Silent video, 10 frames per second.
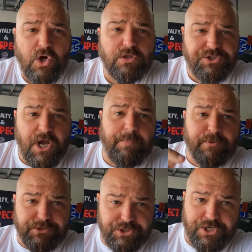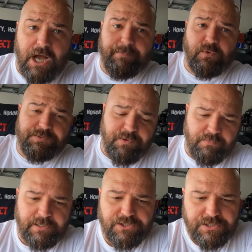called Chopper's Shop, West
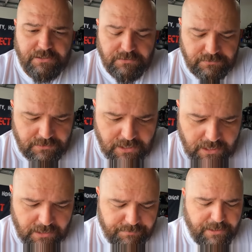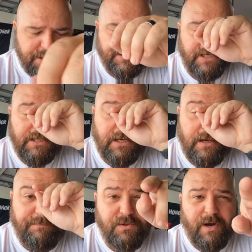Palm Beach deal, place that
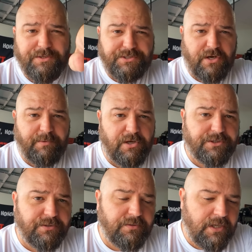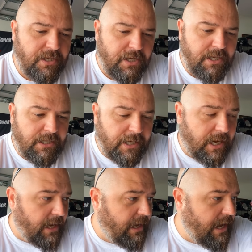a viewer actually turned me on to.
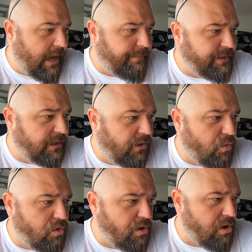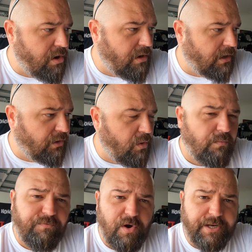I'm gonna order a
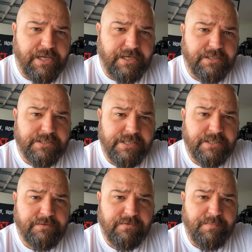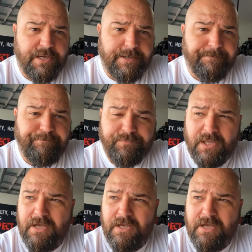chrome front end from him,